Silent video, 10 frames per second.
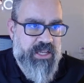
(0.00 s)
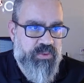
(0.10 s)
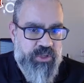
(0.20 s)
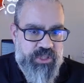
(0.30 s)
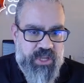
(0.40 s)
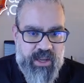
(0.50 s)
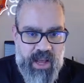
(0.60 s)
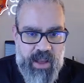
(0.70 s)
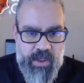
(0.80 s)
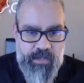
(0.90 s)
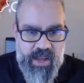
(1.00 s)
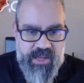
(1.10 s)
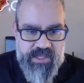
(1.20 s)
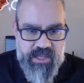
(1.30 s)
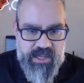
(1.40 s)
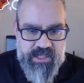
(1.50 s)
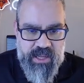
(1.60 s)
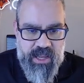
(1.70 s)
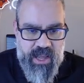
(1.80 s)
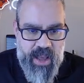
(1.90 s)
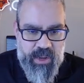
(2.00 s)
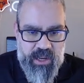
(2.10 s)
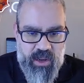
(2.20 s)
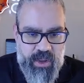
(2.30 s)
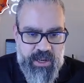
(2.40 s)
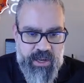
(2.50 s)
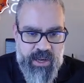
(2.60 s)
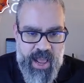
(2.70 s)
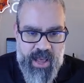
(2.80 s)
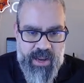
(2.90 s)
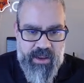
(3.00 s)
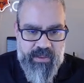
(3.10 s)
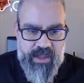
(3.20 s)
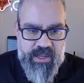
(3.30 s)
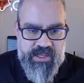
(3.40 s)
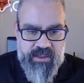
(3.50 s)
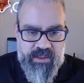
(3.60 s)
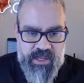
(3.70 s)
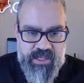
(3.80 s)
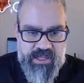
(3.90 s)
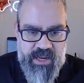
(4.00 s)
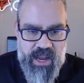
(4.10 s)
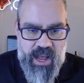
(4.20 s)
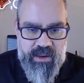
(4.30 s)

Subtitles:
just going to copy paste this. I'm going to go in and edit this. This is not,